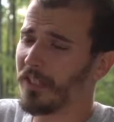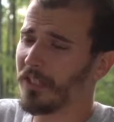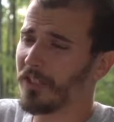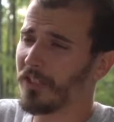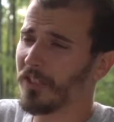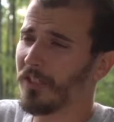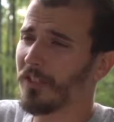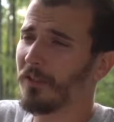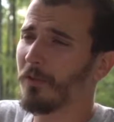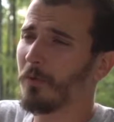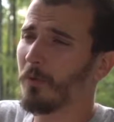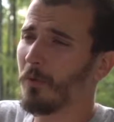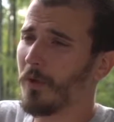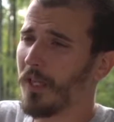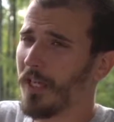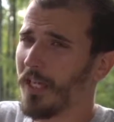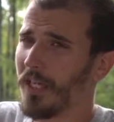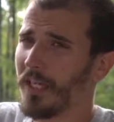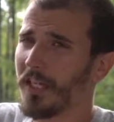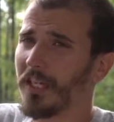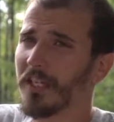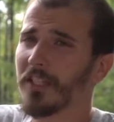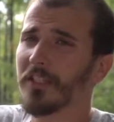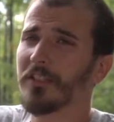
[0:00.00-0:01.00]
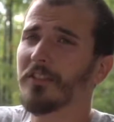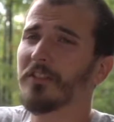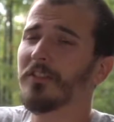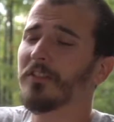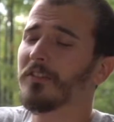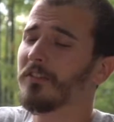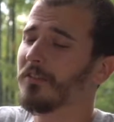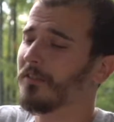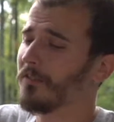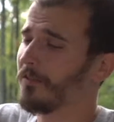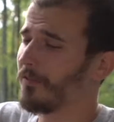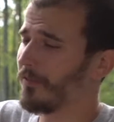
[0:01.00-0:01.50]
this week,
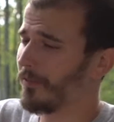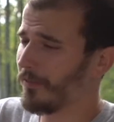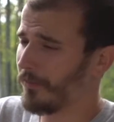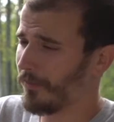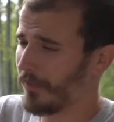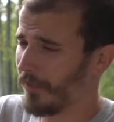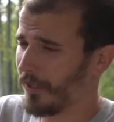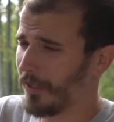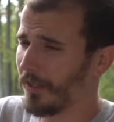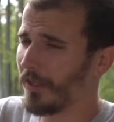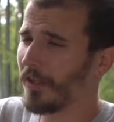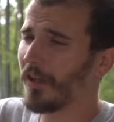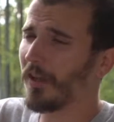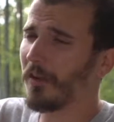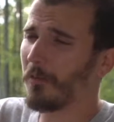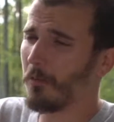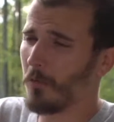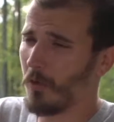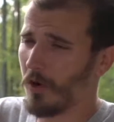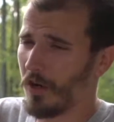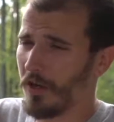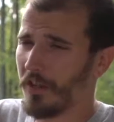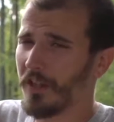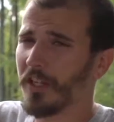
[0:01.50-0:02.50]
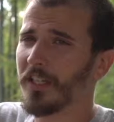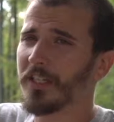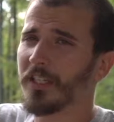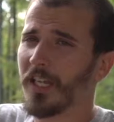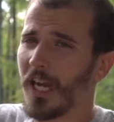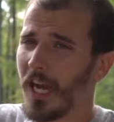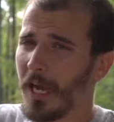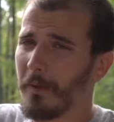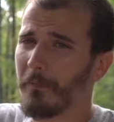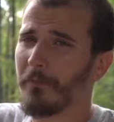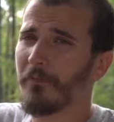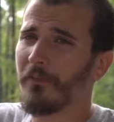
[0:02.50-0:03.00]
is one of the
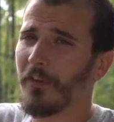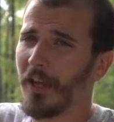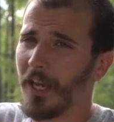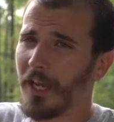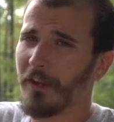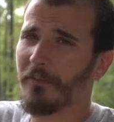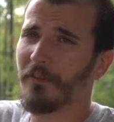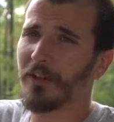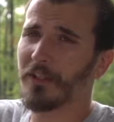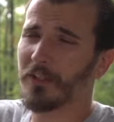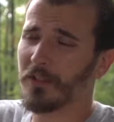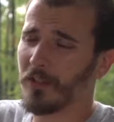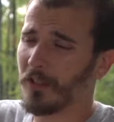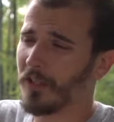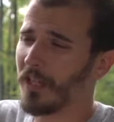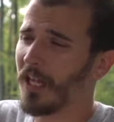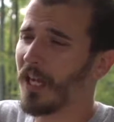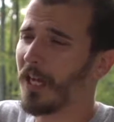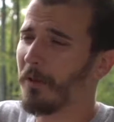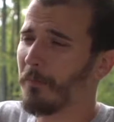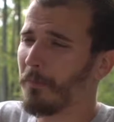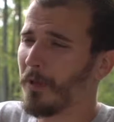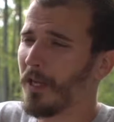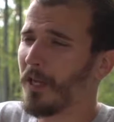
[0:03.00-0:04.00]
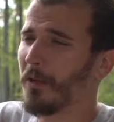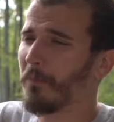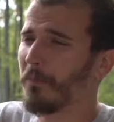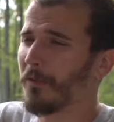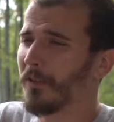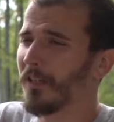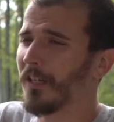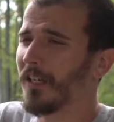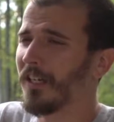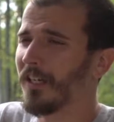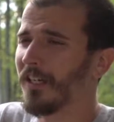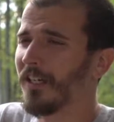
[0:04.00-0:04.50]
top favorites. A lot of
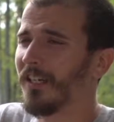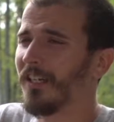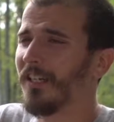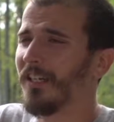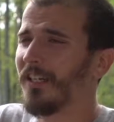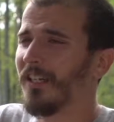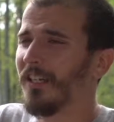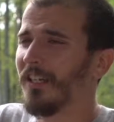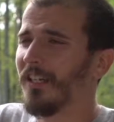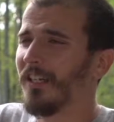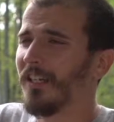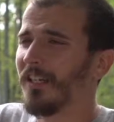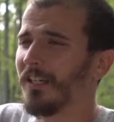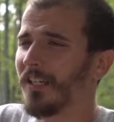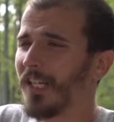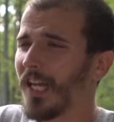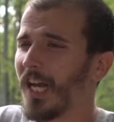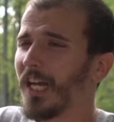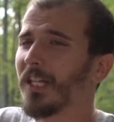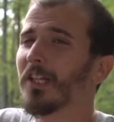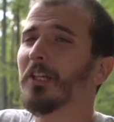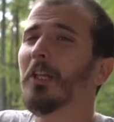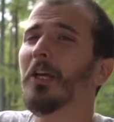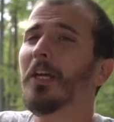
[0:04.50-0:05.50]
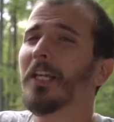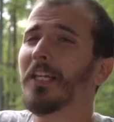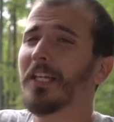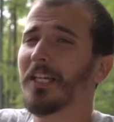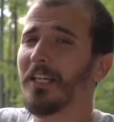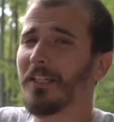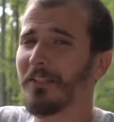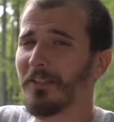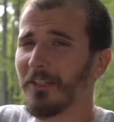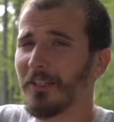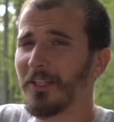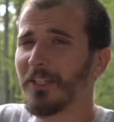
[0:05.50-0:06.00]
people are not
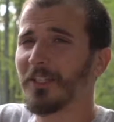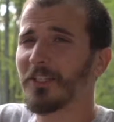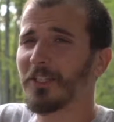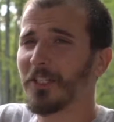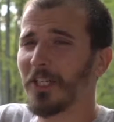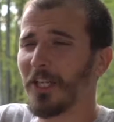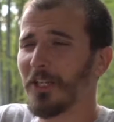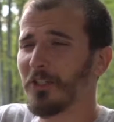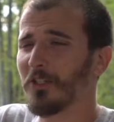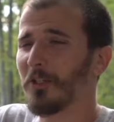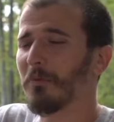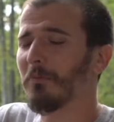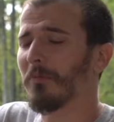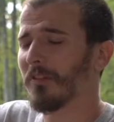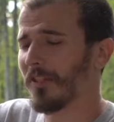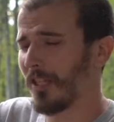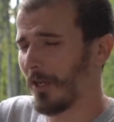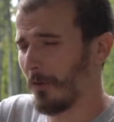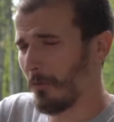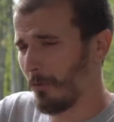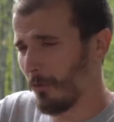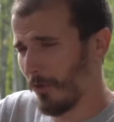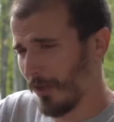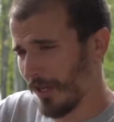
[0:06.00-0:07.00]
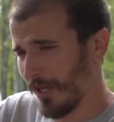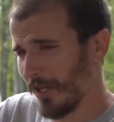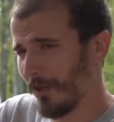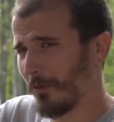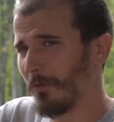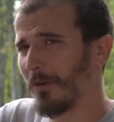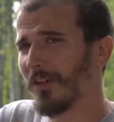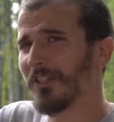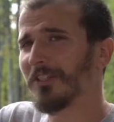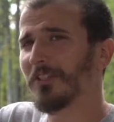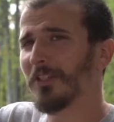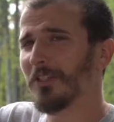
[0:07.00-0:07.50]
liking the decision, but they will
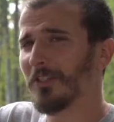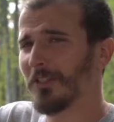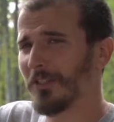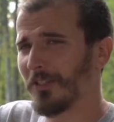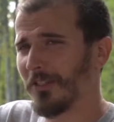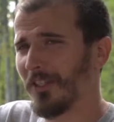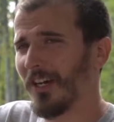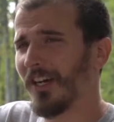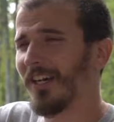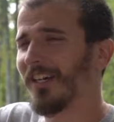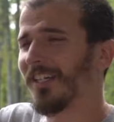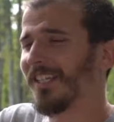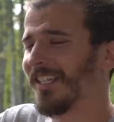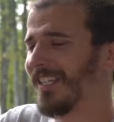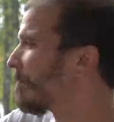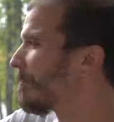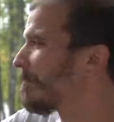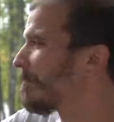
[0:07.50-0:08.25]
once it's done.